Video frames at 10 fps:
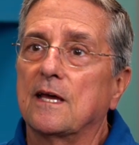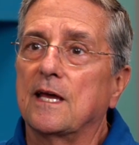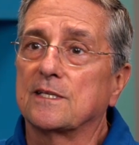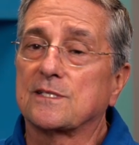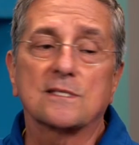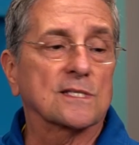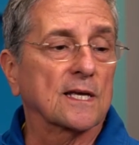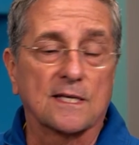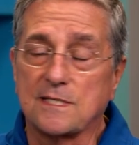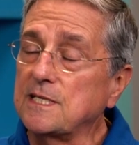And it's just
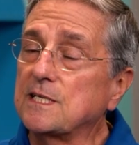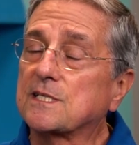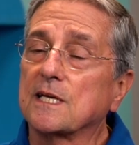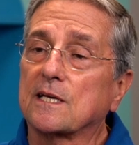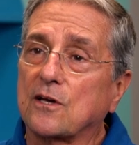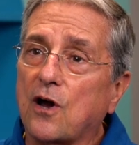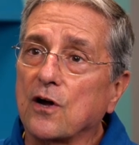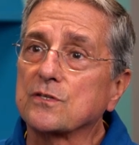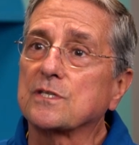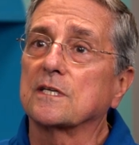like seasick,
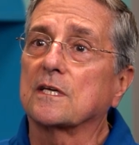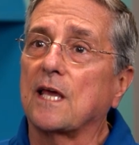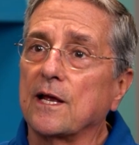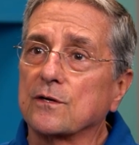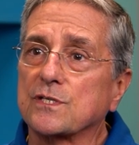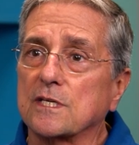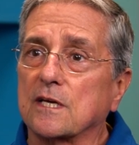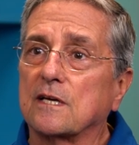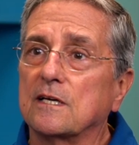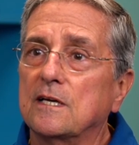car sick, air
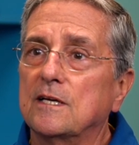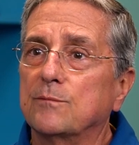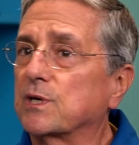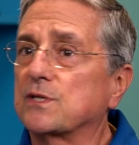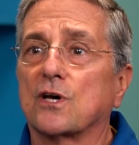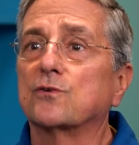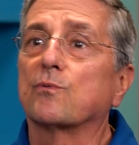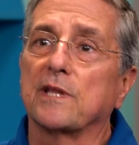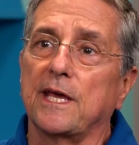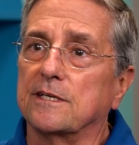sick, but it's
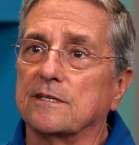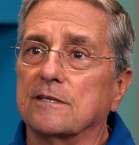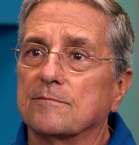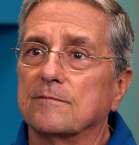unrelated.